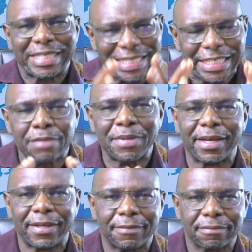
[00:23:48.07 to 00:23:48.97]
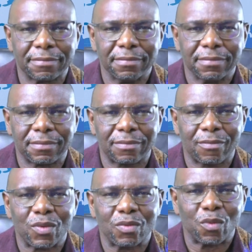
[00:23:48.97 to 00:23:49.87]
seemingly.
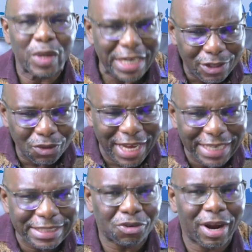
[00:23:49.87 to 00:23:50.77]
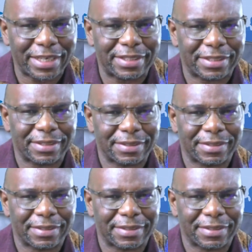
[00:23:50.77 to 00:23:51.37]
We need to get it right